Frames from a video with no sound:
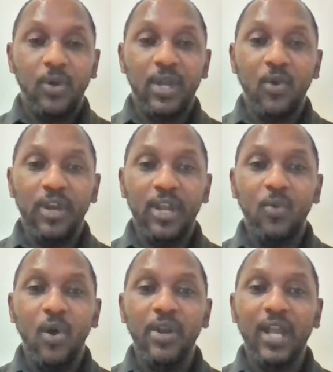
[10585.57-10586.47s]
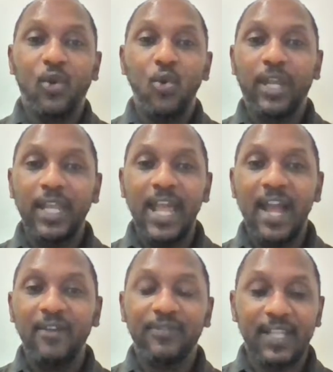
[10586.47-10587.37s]
So what they cook in the
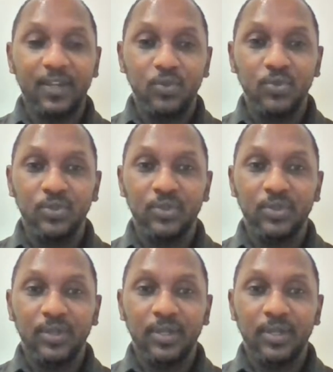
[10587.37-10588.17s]
afternoon?